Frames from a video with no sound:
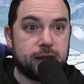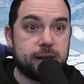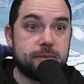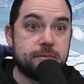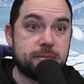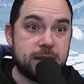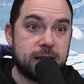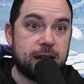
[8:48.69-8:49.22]

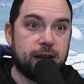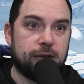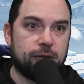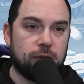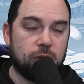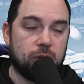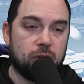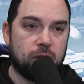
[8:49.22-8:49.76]
in
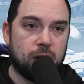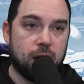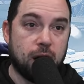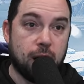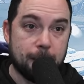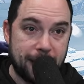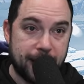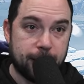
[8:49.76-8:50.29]
meaningful
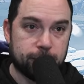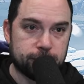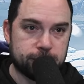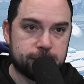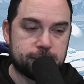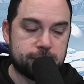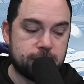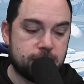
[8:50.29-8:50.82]

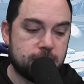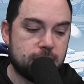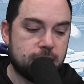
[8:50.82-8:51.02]
amounts.